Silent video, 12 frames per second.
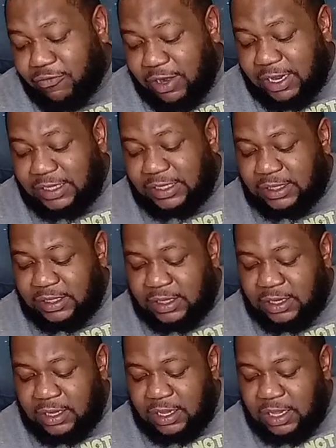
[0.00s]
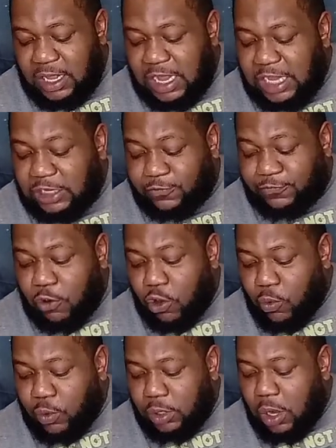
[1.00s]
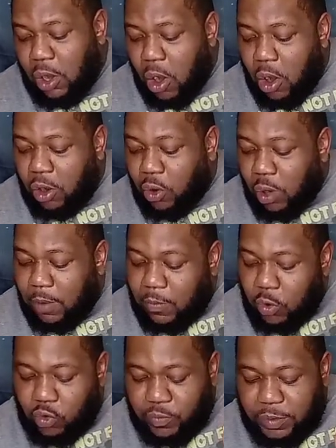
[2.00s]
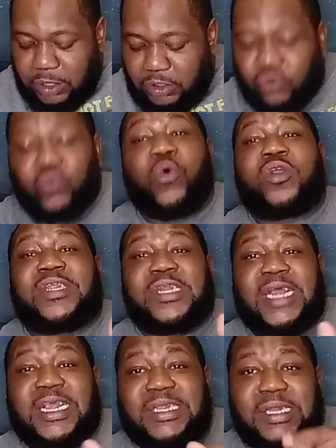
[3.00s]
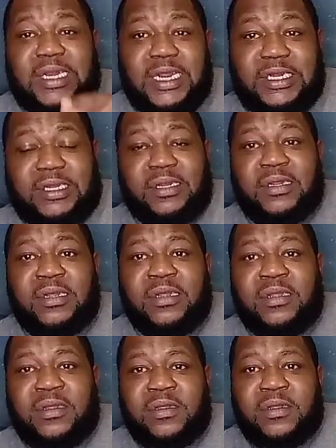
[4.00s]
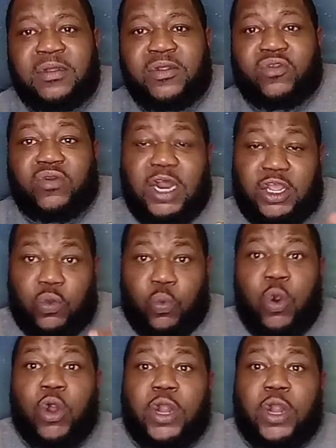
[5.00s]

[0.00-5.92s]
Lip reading: is forward or ongoing movement towards a destination. So now you're working at something,